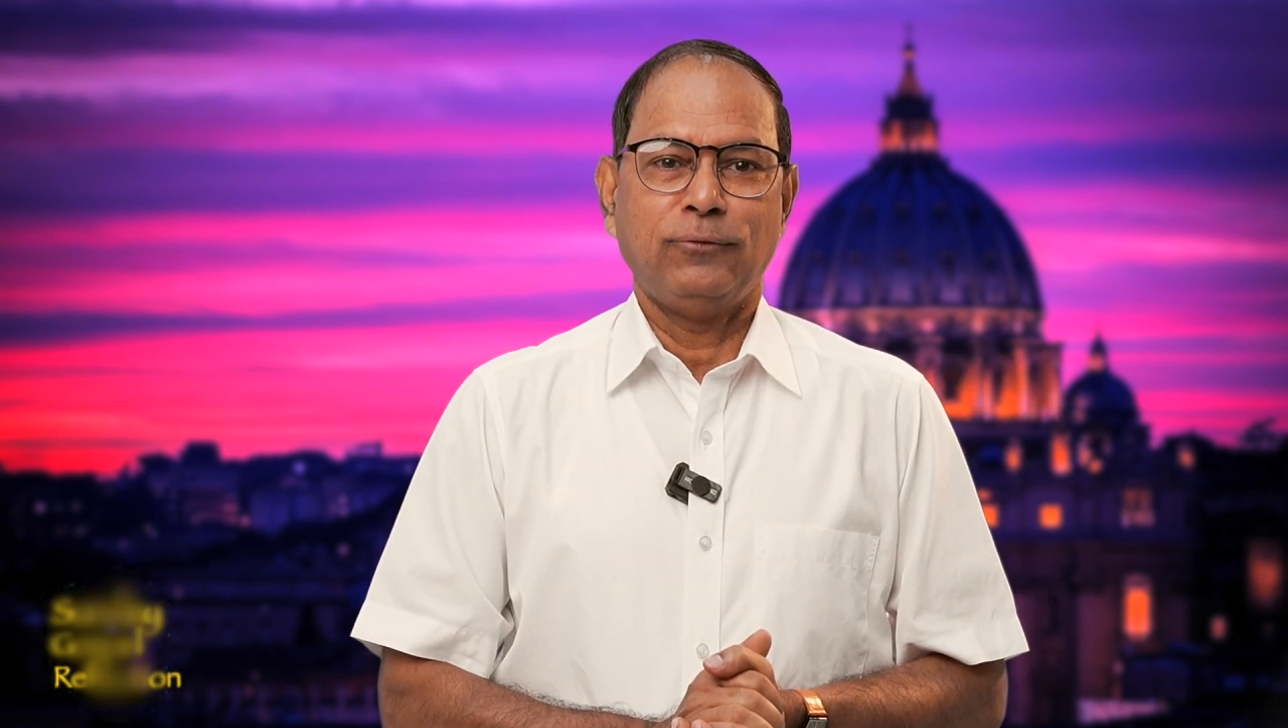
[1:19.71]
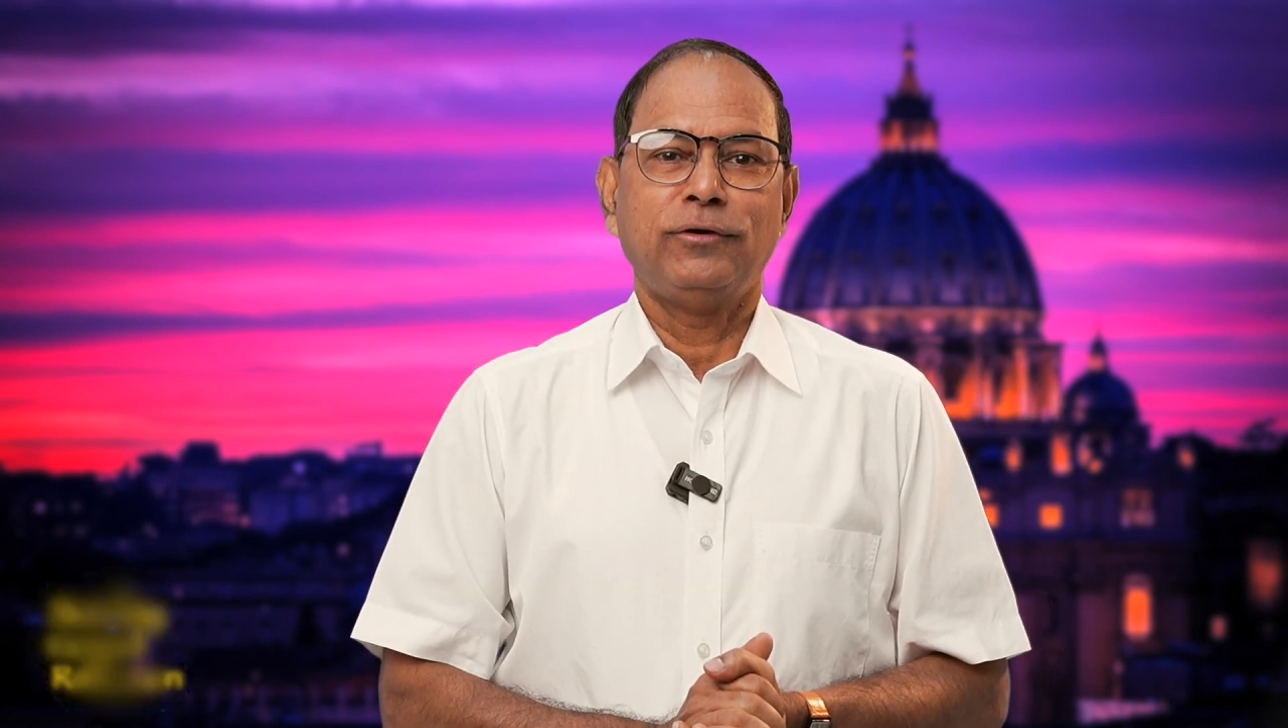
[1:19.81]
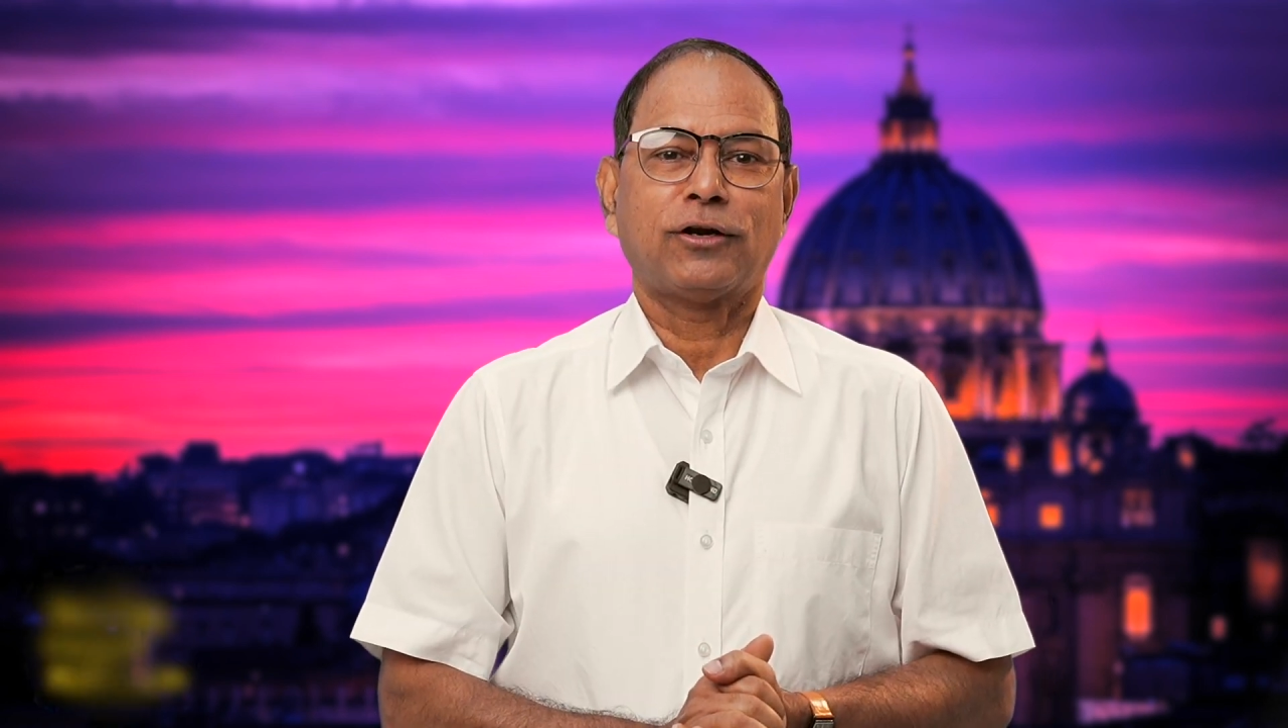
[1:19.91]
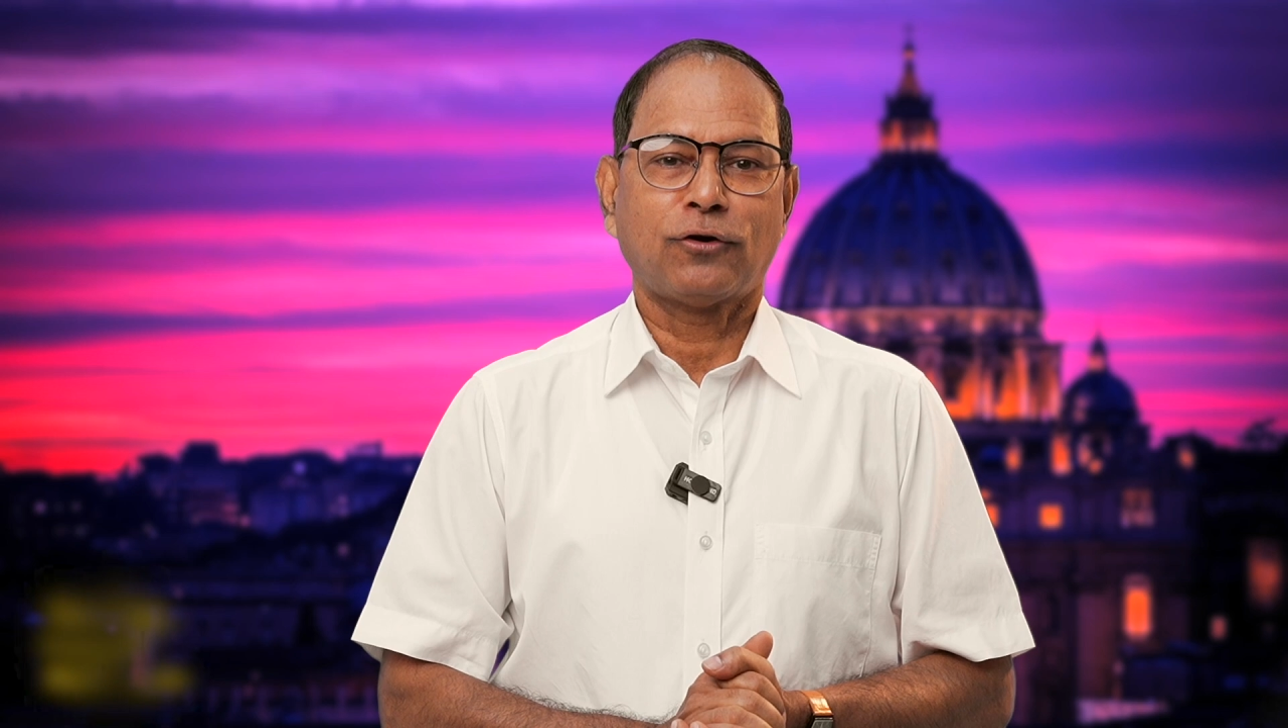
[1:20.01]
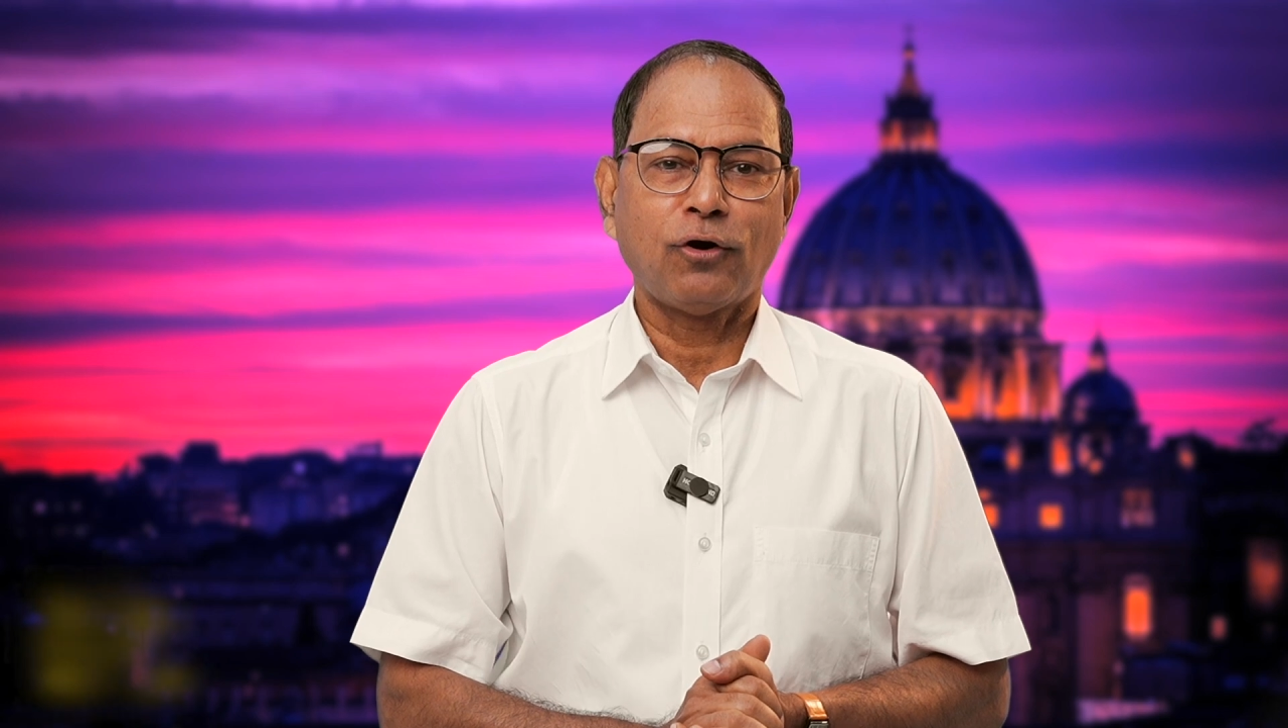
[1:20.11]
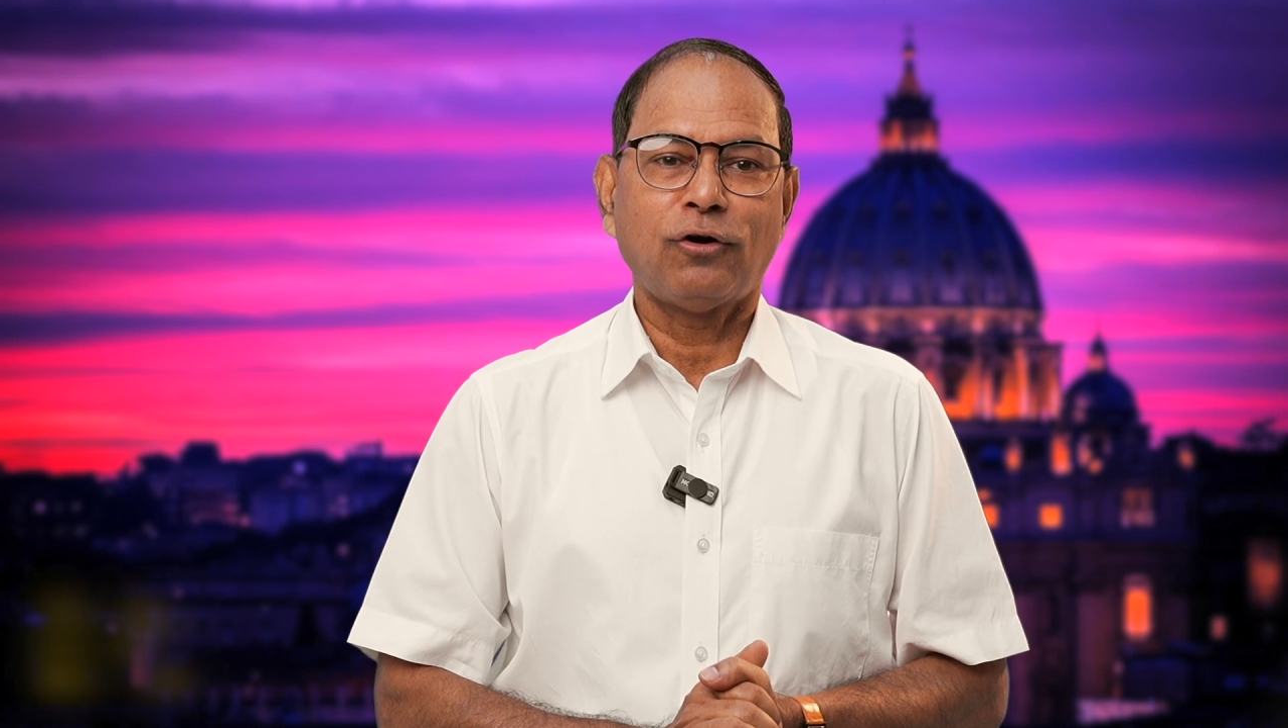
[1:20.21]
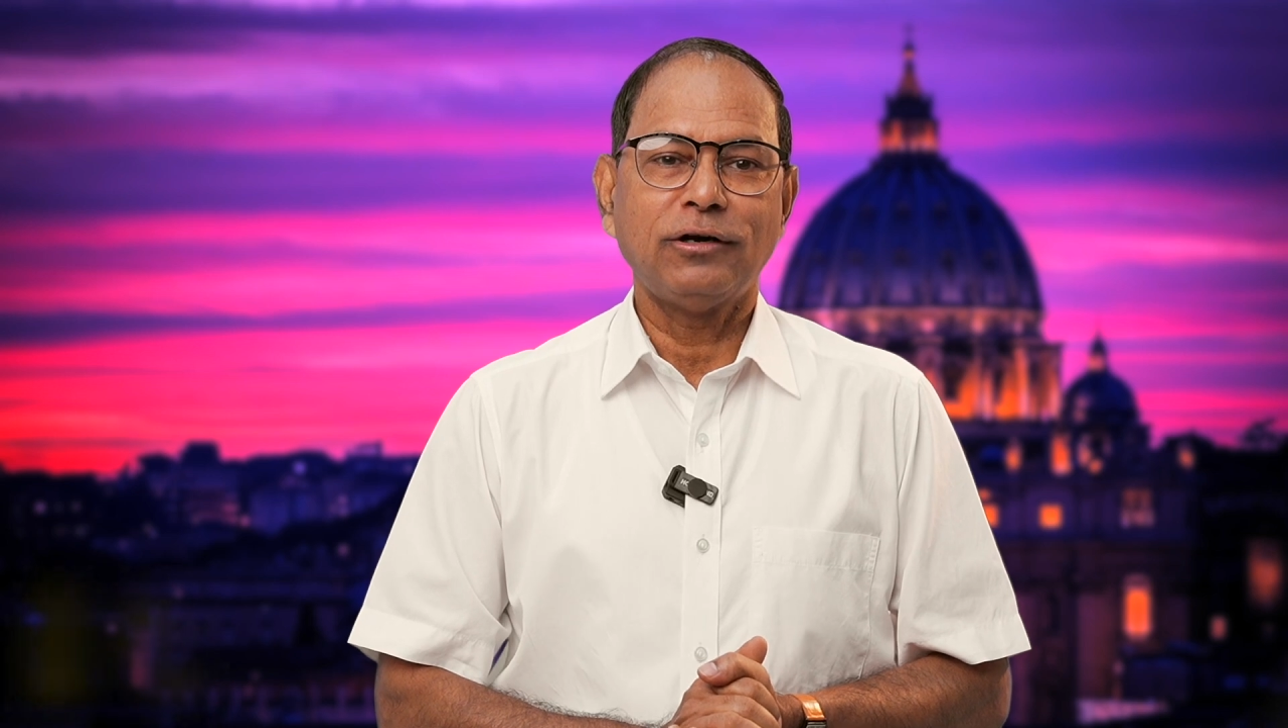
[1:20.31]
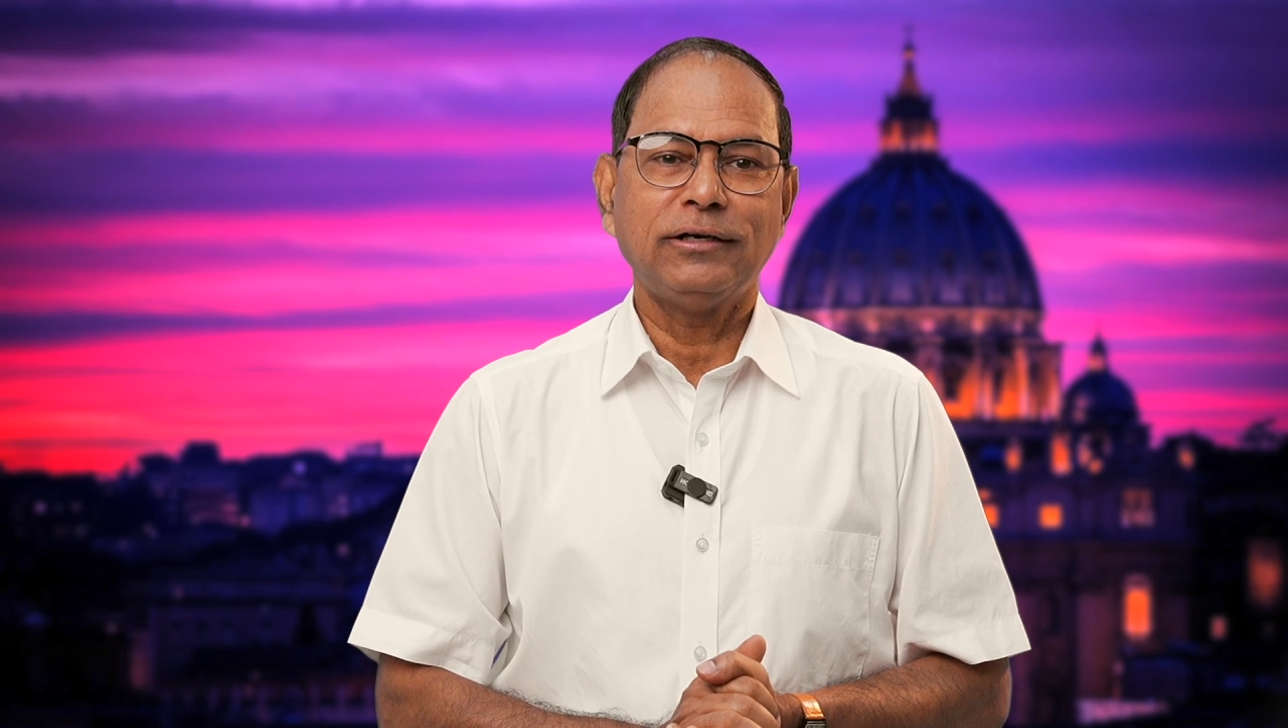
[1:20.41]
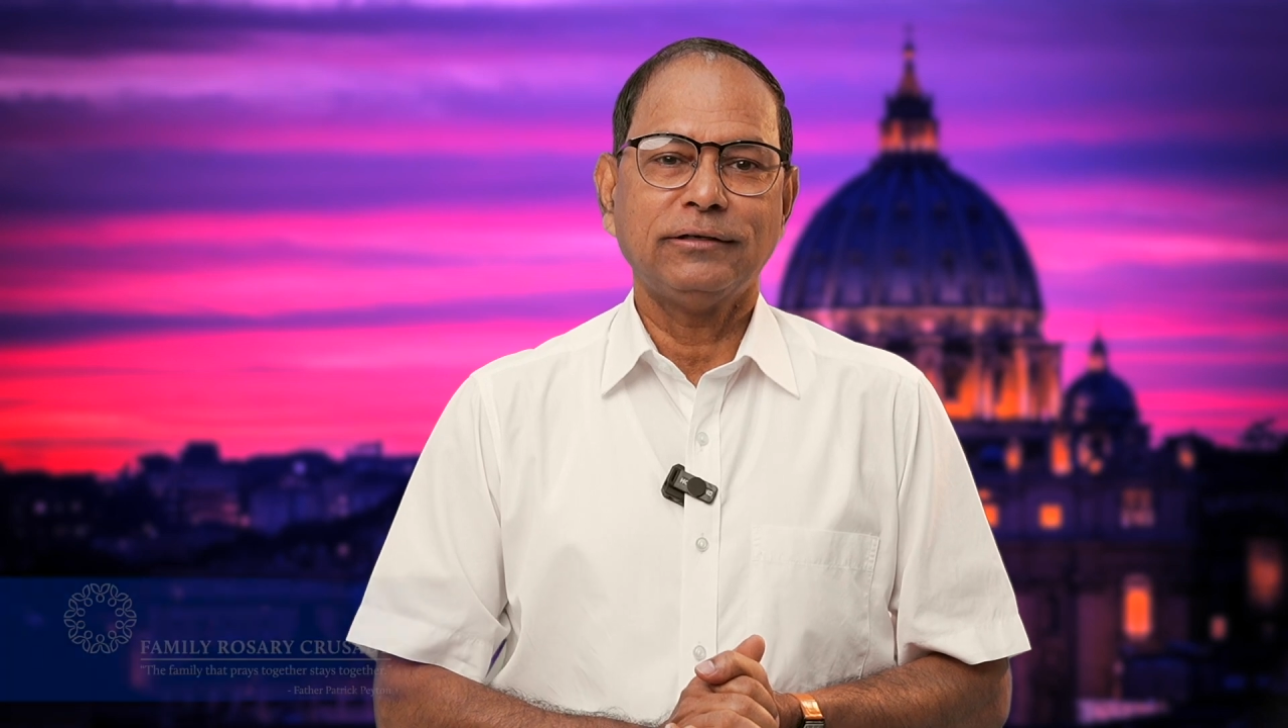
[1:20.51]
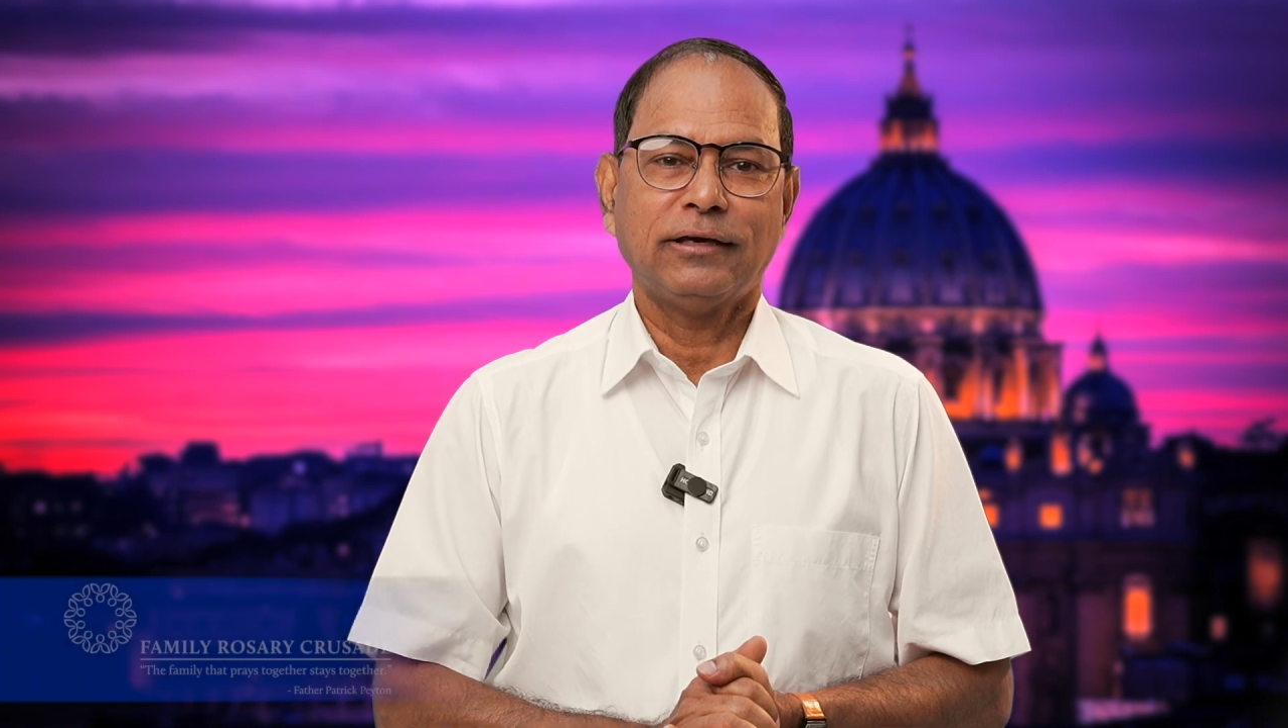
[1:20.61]
We are
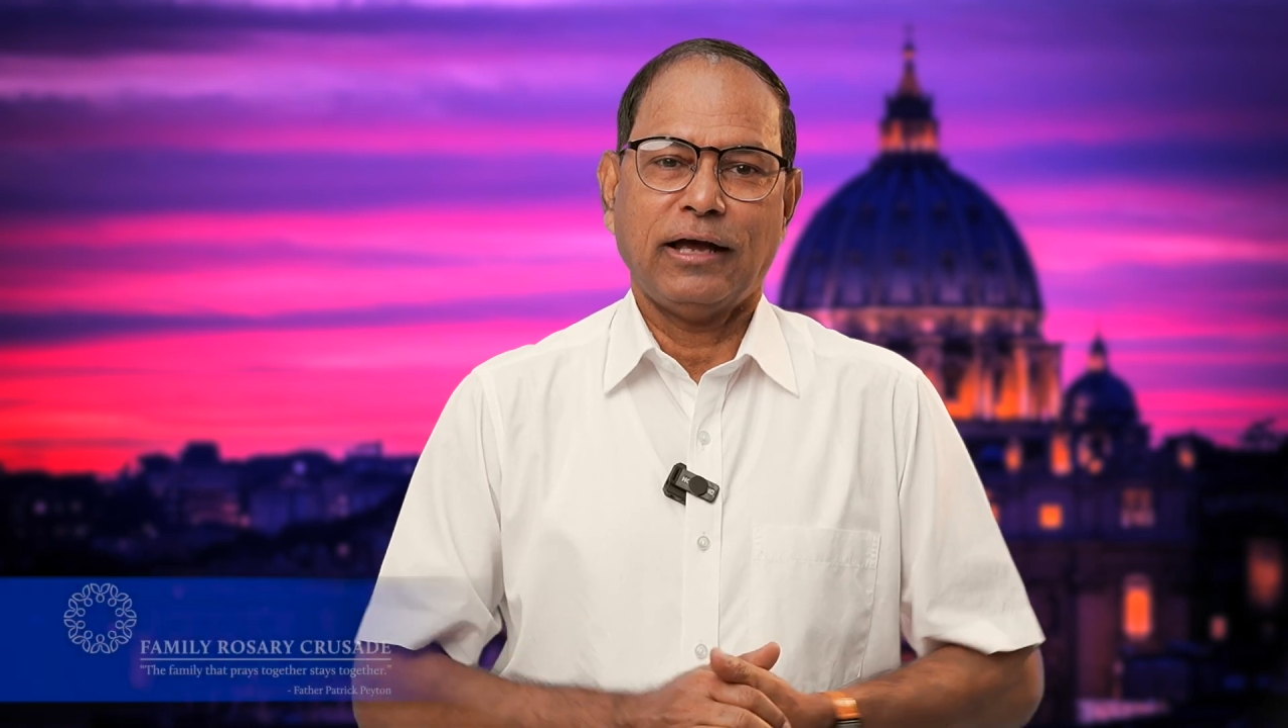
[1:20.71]
called